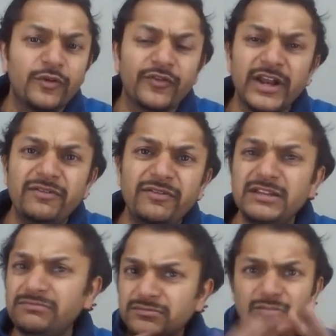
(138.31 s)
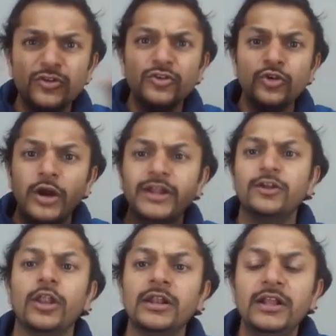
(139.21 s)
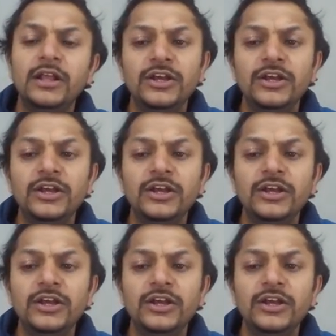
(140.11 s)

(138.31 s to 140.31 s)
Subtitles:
of gravity, not at all.